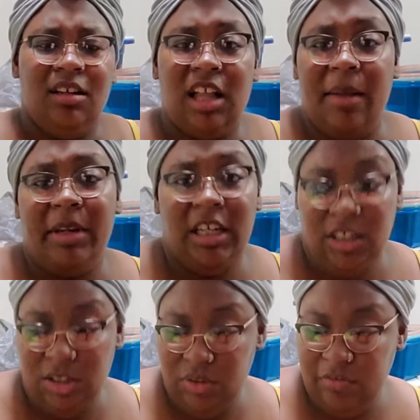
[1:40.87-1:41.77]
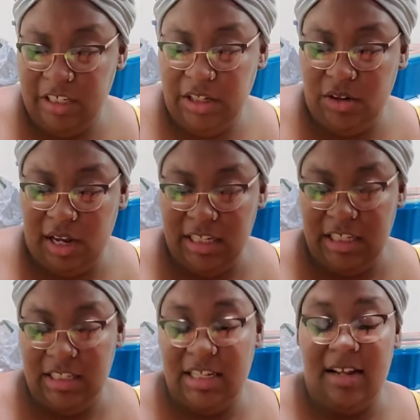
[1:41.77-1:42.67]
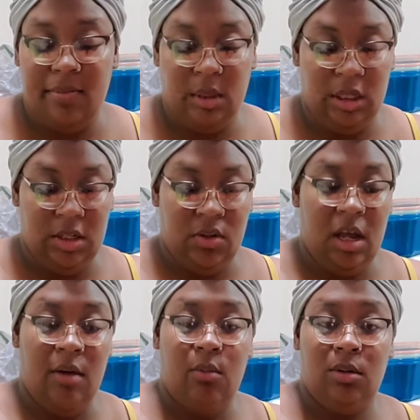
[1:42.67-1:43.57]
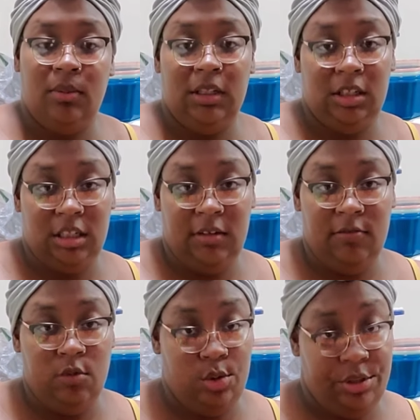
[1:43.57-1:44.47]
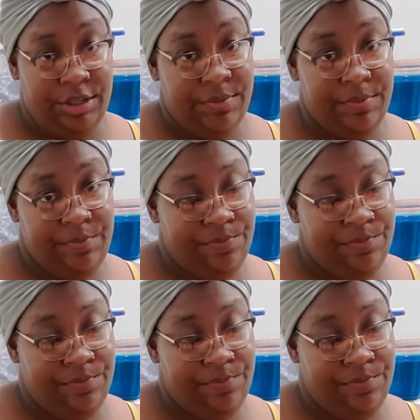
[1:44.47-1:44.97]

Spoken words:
Comment any new video ideas down below. I will be looking for them.